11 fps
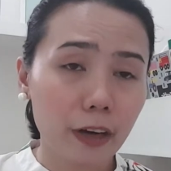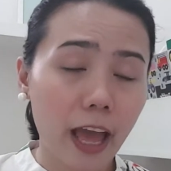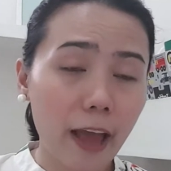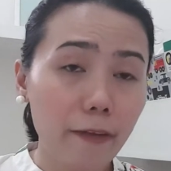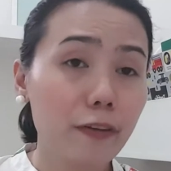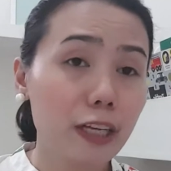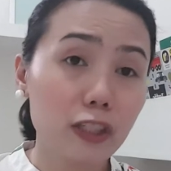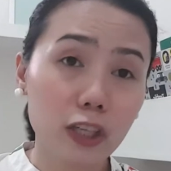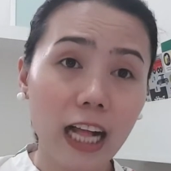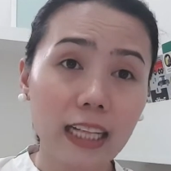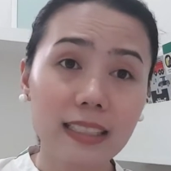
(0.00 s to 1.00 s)
every
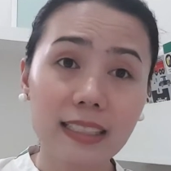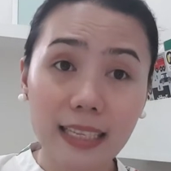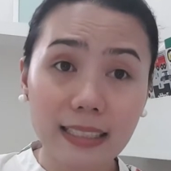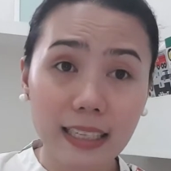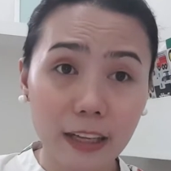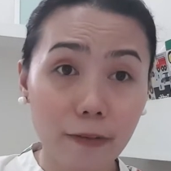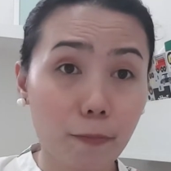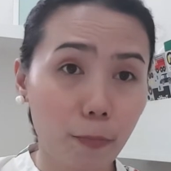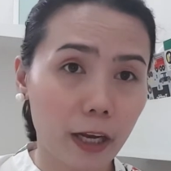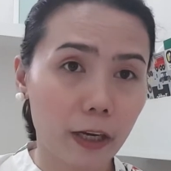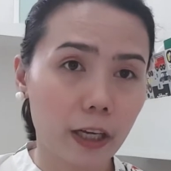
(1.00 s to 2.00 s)
child's sensitive
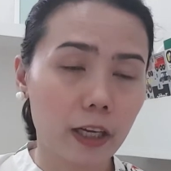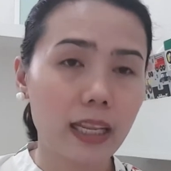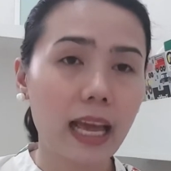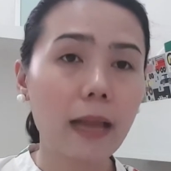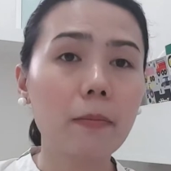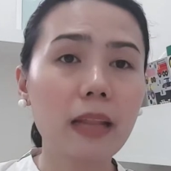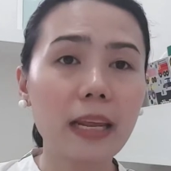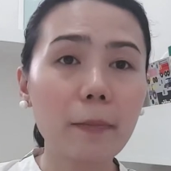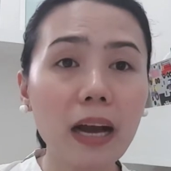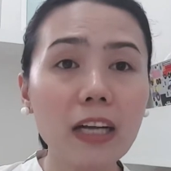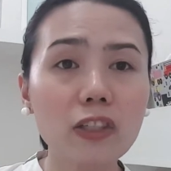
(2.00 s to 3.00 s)
period. And
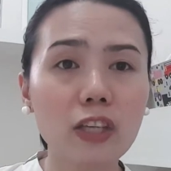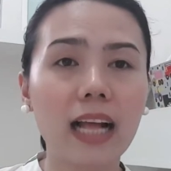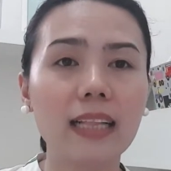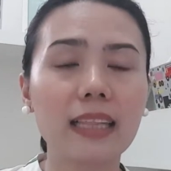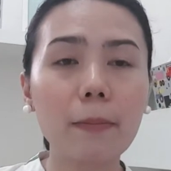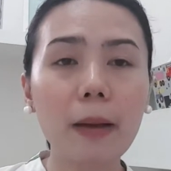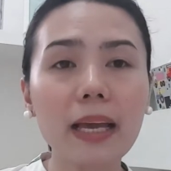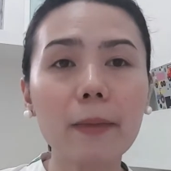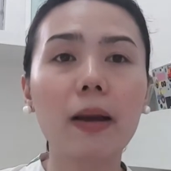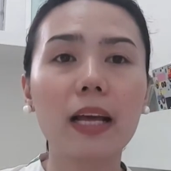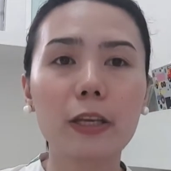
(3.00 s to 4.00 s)
ibang child,
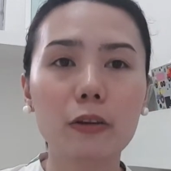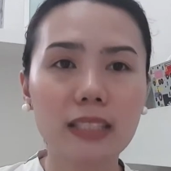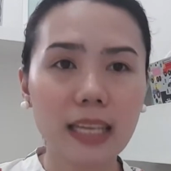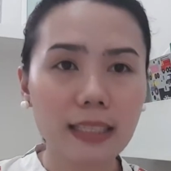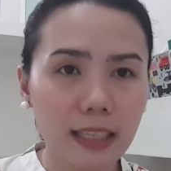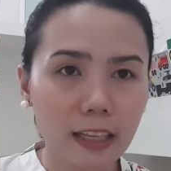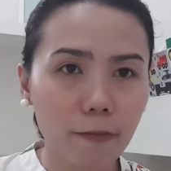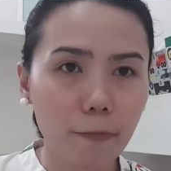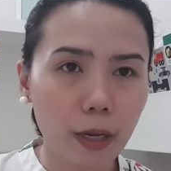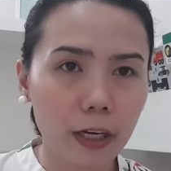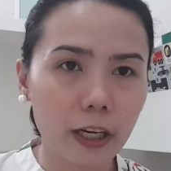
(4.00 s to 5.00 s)
iba-iba yung
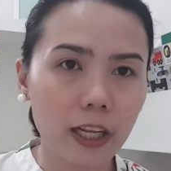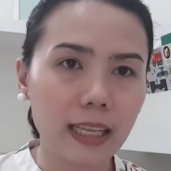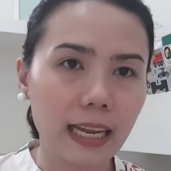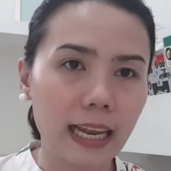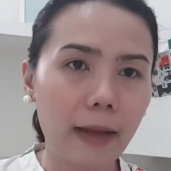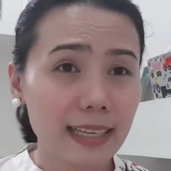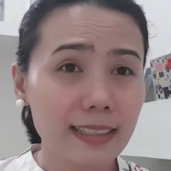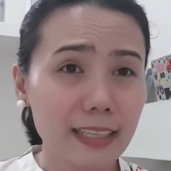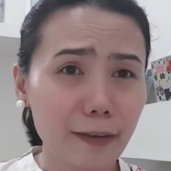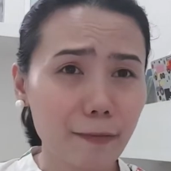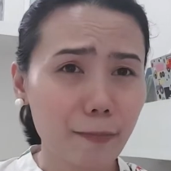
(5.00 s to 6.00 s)
sensitive period nila.
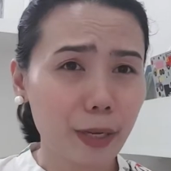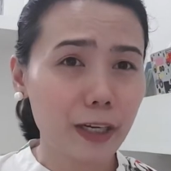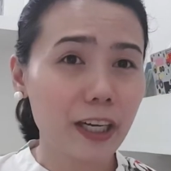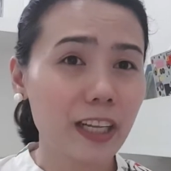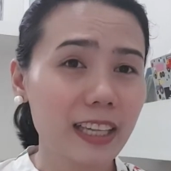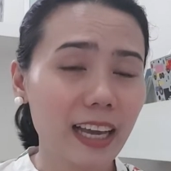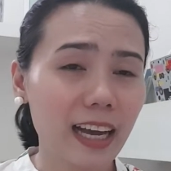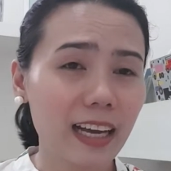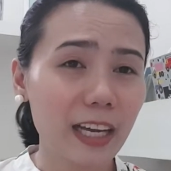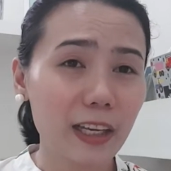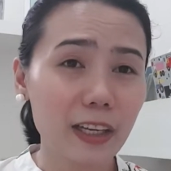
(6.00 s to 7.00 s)
Sensitive period
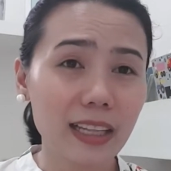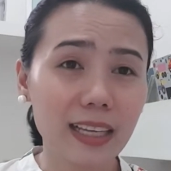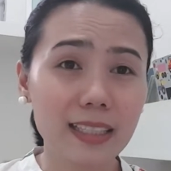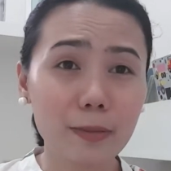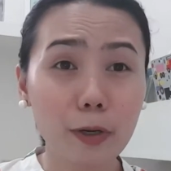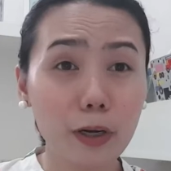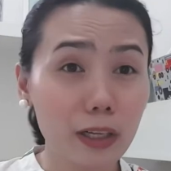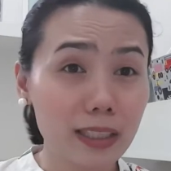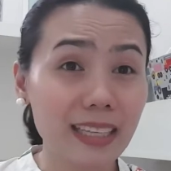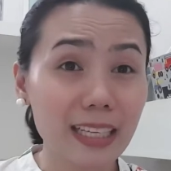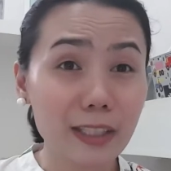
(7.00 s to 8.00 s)
niya ngayon is more
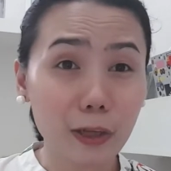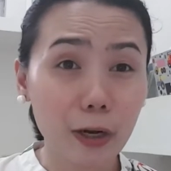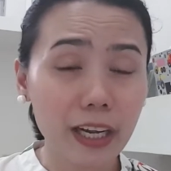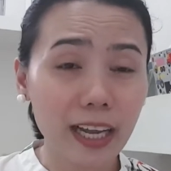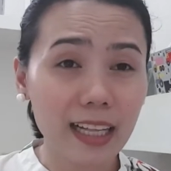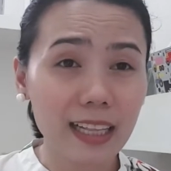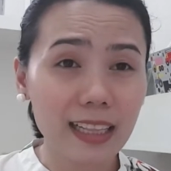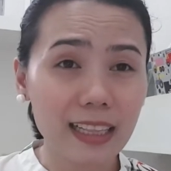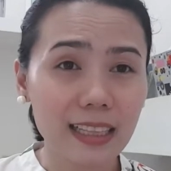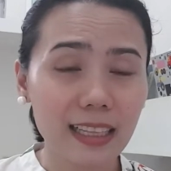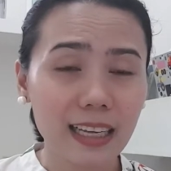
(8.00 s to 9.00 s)
on
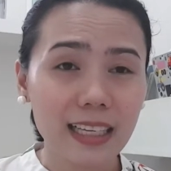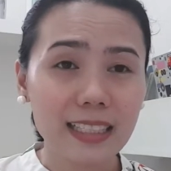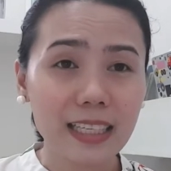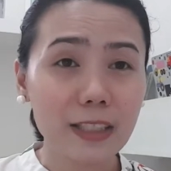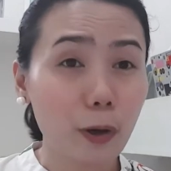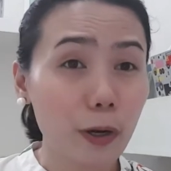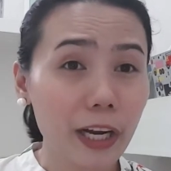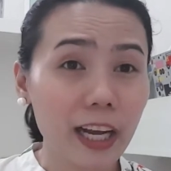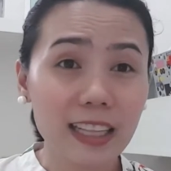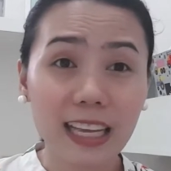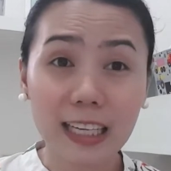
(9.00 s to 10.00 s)
sensorial
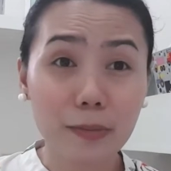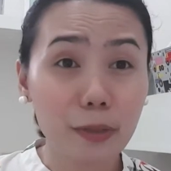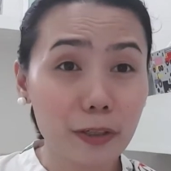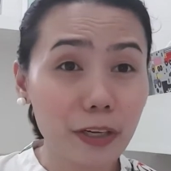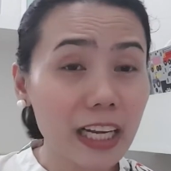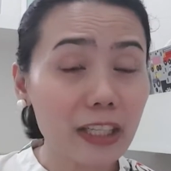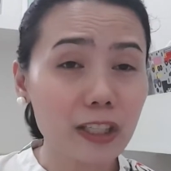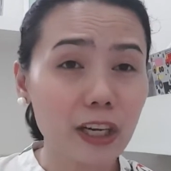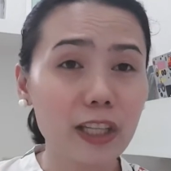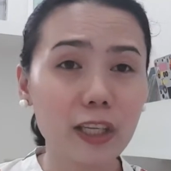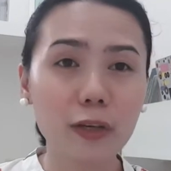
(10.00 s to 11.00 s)

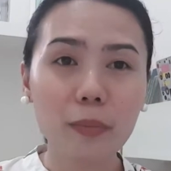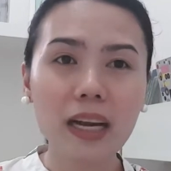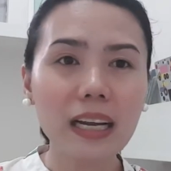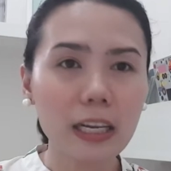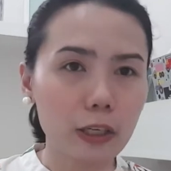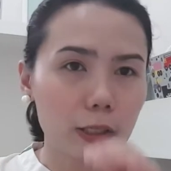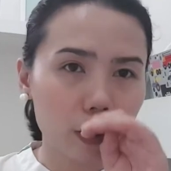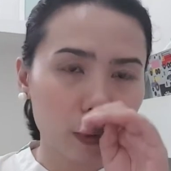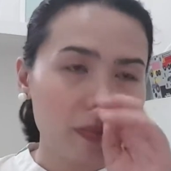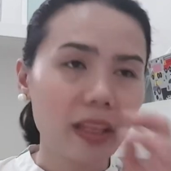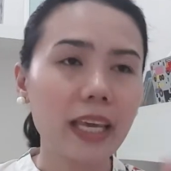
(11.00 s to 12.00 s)
exploration, yung mga ganun.
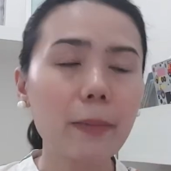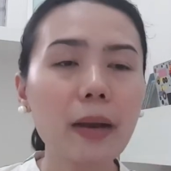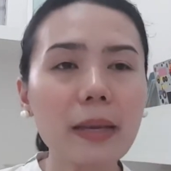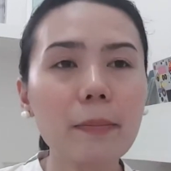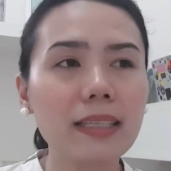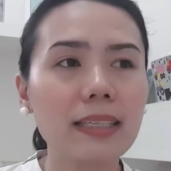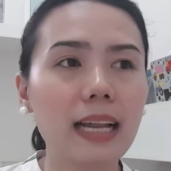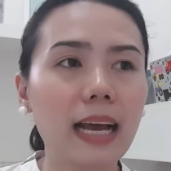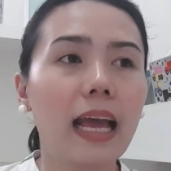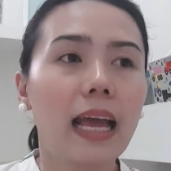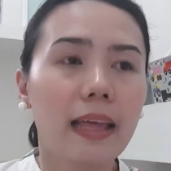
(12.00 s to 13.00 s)
So, iba-iba
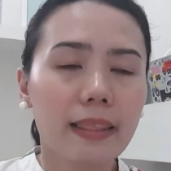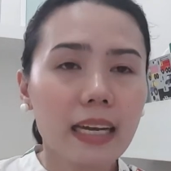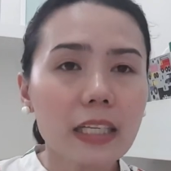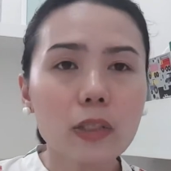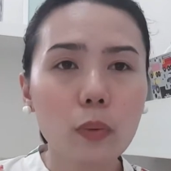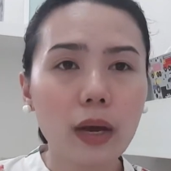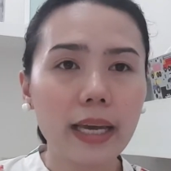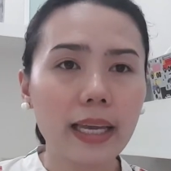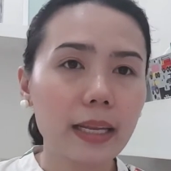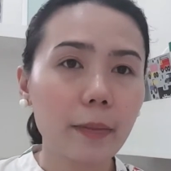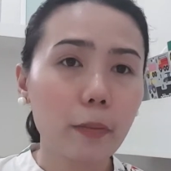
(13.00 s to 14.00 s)
sila. That is
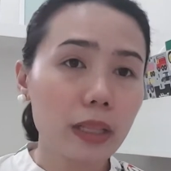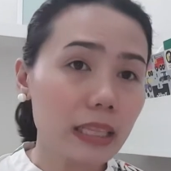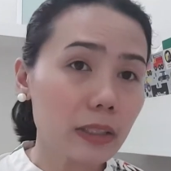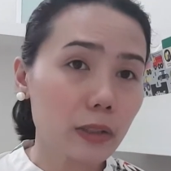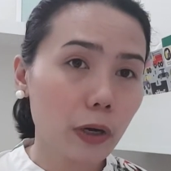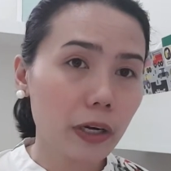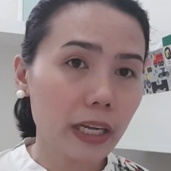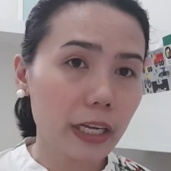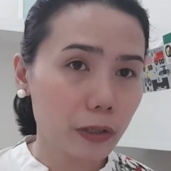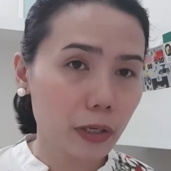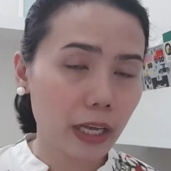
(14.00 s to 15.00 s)
why, in a
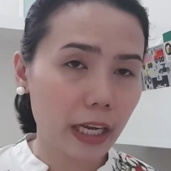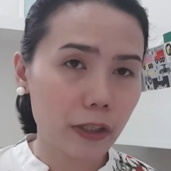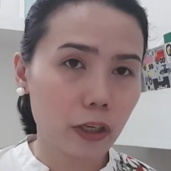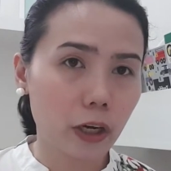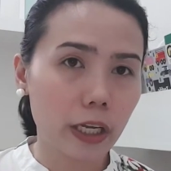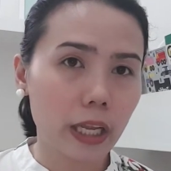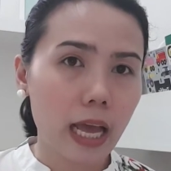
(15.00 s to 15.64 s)
Montessori education,